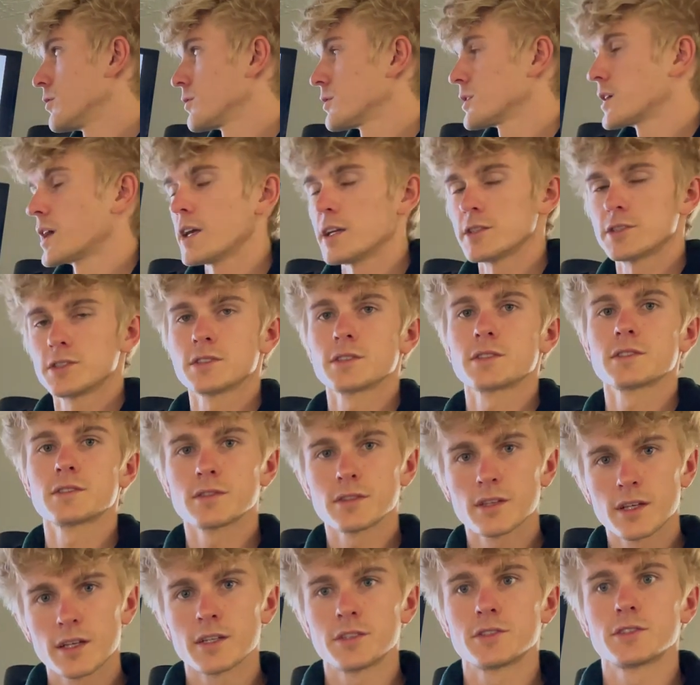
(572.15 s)
Okay, it's
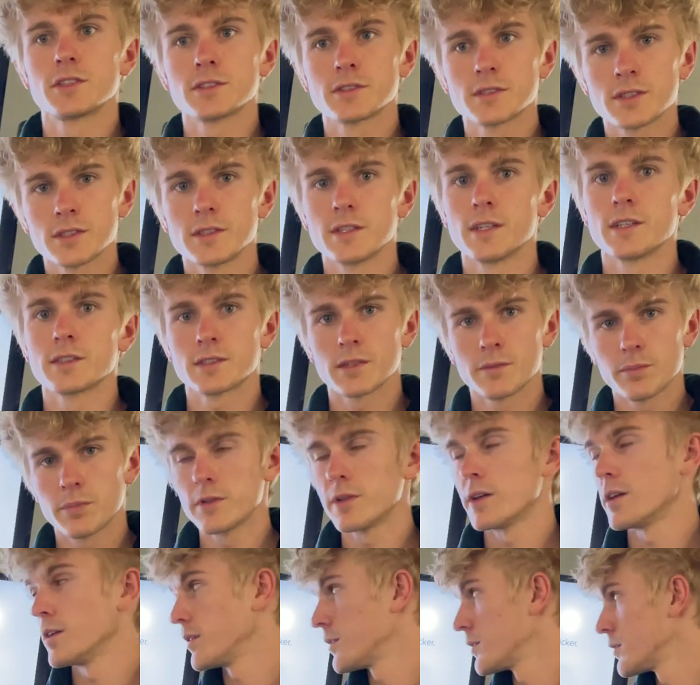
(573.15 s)
just the
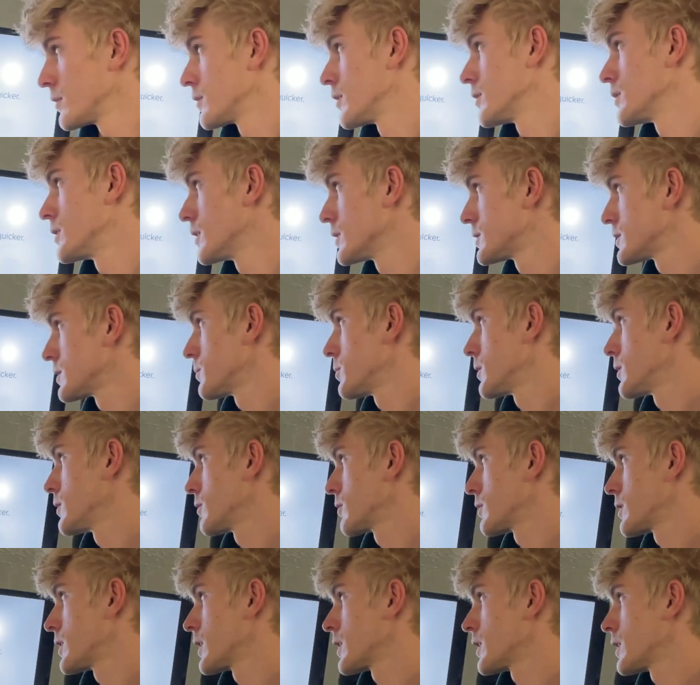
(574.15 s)
discipline. The discipline
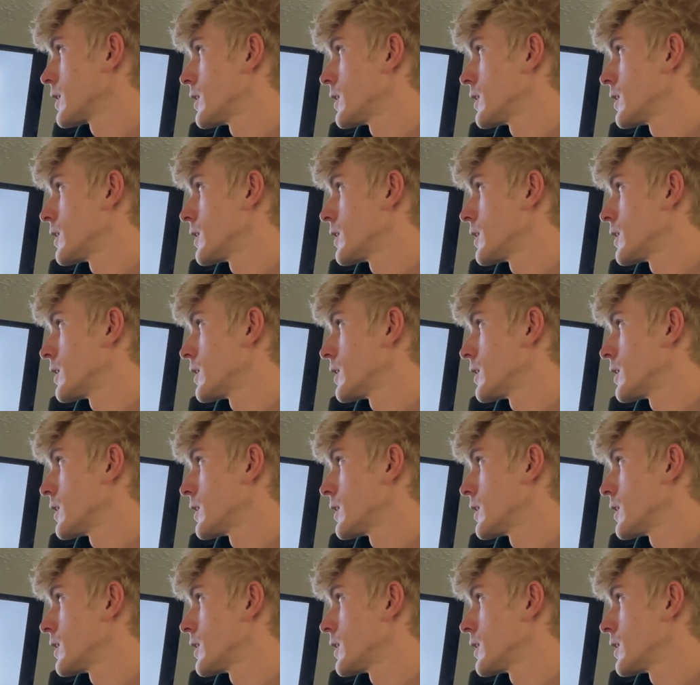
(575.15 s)
will kick